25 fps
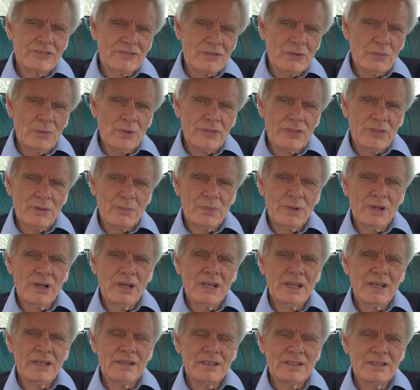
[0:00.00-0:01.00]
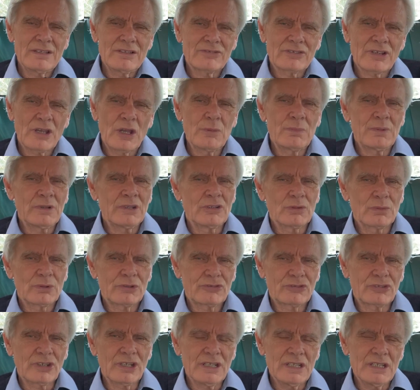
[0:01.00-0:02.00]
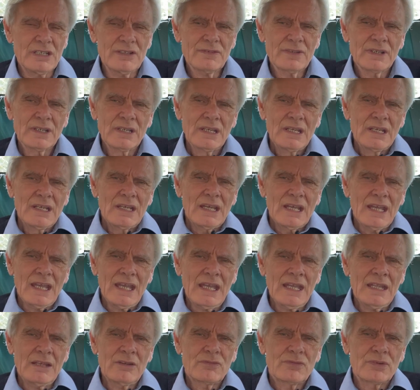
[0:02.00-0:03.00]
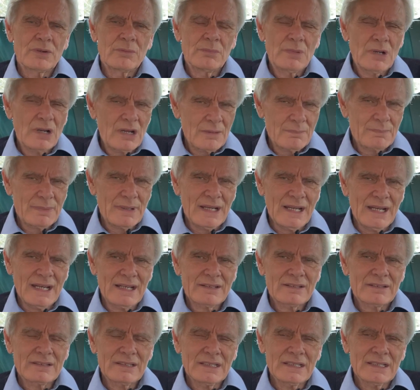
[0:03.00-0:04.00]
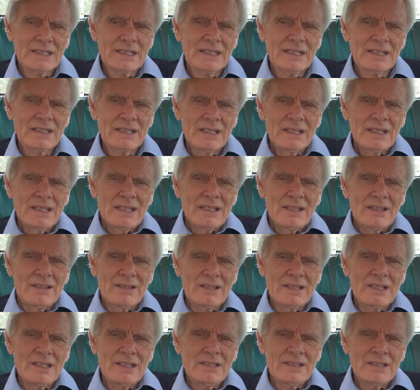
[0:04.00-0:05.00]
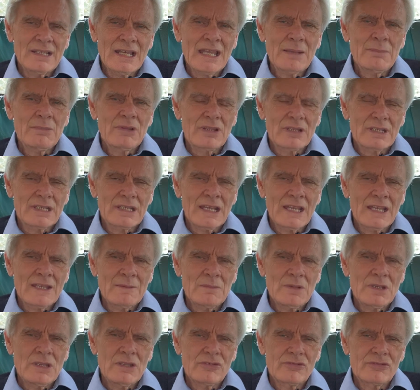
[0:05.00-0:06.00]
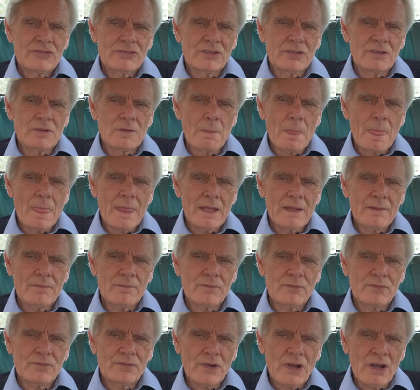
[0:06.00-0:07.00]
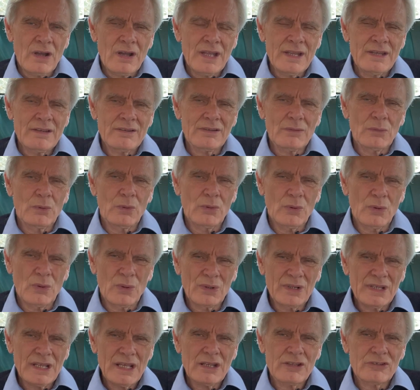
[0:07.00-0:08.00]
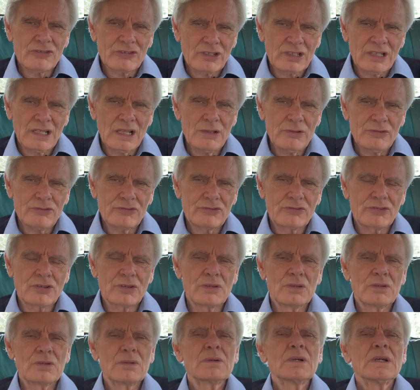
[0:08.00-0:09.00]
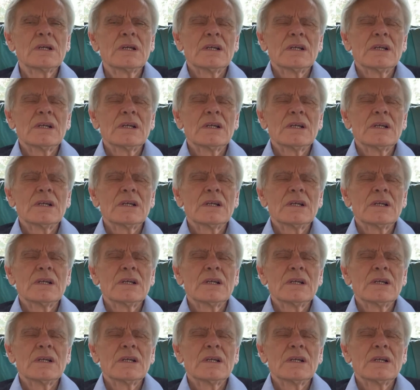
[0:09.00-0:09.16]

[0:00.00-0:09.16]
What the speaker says: to what the buyer is hoping to achieve, and from my part, the name of the game is to find or get as close to